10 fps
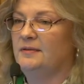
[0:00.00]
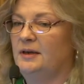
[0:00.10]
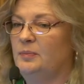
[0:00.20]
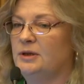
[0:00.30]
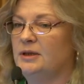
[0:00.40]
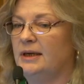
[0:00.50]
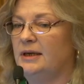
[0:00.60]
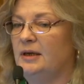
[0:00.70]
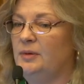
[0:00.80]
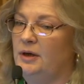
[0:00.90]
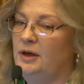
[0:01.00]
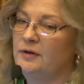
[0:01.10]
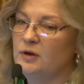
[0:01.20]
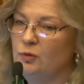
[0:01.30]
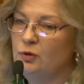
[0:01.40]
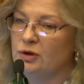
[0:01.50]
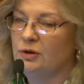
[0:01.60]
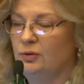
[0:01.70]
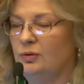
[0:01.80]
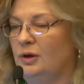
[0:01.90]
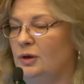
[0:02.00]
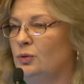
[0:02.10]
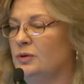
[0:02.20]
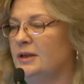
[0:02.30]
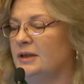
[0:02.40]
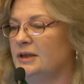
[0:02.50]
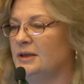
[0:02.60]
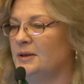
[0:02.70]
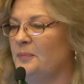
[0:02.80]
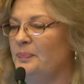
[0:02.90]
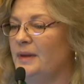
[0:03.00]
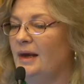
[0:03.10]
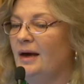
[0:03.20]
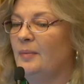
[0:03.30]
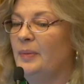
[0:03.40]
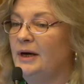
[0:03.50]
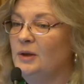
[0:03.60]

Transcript: for the Russian Federation to take a look at itself from the